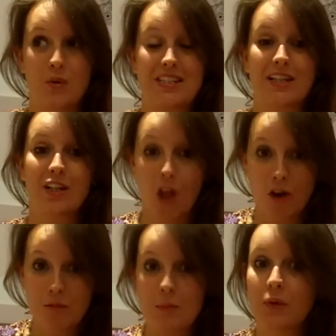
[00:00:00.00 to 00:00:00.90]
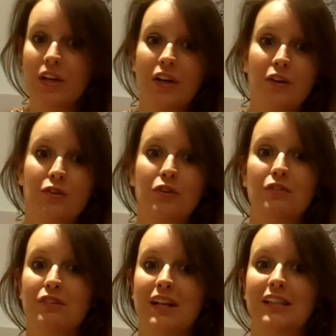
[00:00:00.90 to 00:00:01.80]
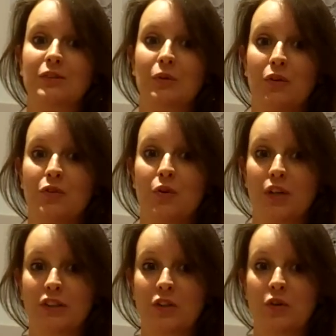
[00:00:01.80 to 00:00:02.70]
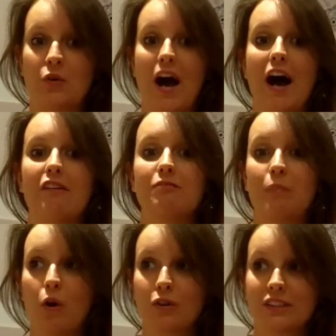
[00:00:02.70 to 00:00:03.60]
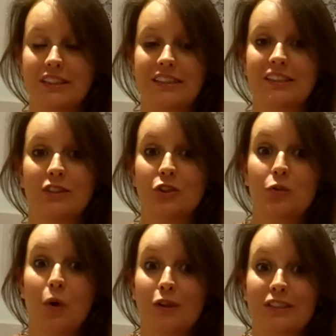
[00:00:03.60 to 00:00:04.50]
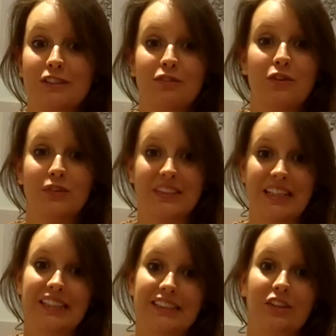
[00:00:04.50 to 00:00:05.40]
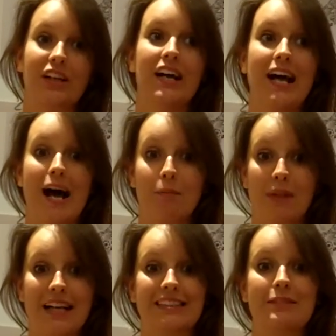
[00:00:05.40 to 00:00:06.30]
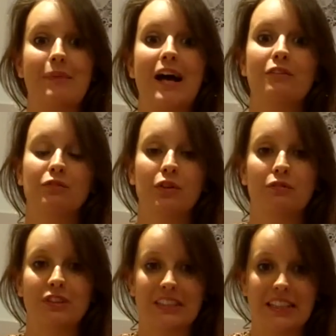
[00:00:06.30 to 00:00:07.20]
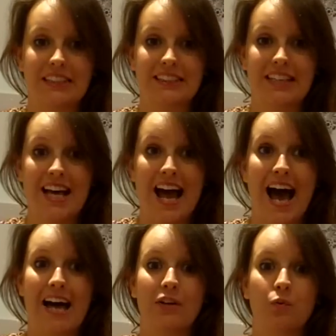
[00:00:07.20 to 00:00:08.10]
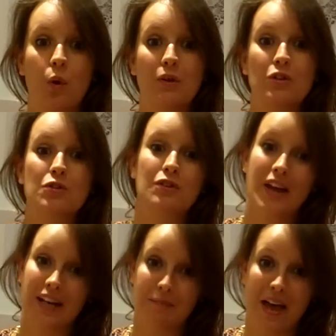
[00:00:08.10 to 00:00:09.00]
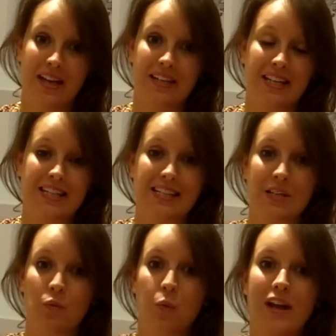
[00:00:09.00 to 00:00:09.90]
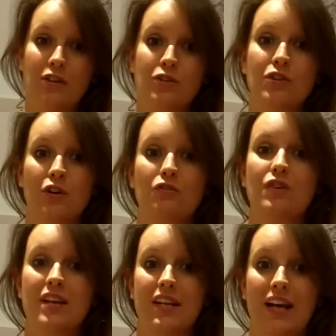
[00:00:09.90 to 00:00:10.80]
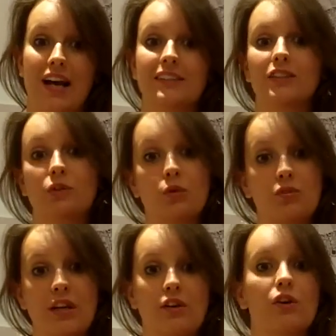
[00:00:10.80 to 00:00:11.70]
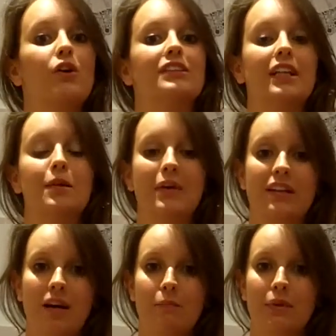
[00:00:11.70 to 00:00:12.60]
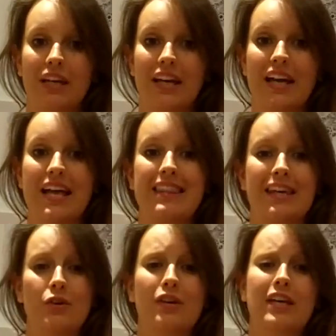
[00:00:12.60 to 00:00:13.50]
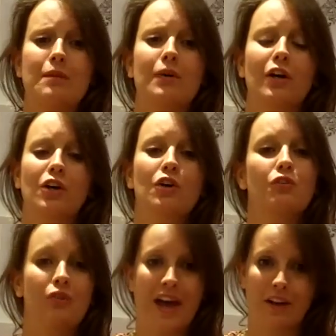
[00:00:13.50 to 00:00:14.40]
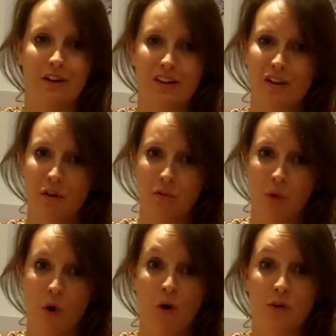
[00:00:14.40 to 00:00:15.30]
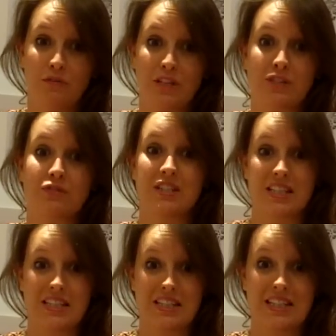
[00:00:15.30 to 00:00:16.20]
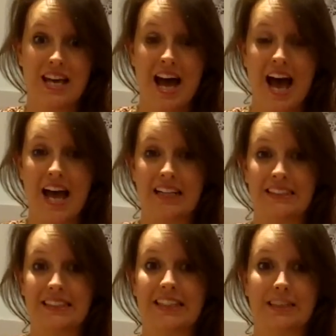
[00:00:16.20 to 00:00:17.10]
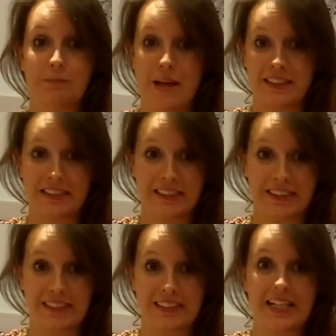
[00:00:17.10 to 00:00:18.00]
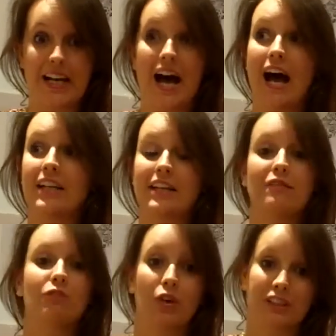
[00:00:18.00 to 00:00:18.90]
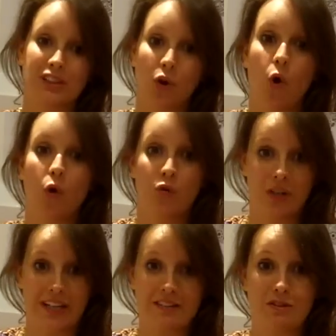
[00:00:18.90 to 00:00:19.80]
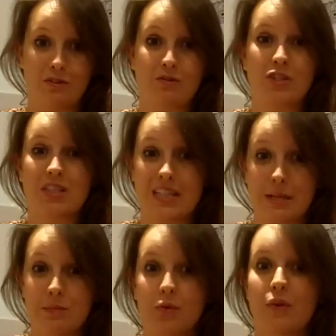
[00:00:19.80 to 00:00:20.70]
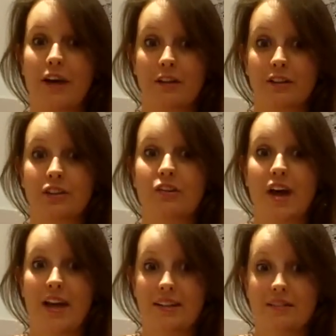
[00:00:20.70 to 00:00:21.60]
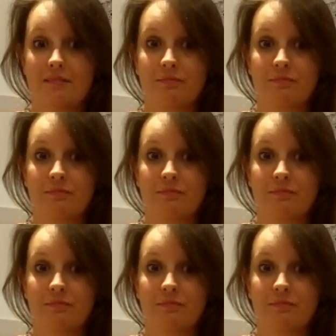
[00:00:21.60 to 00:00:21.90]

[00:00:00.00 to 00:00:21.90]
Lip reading: We see a lot of people here through the Freelance World doors who have boxes, shoe boxes full of receipts or a plastic bag full of receipts. And what we usually recommend is that when you start trading as a sole trader or as a limited company, that you keep a good record of what all of these receipts and expenses and invoices all relate to, just to keep your records correct.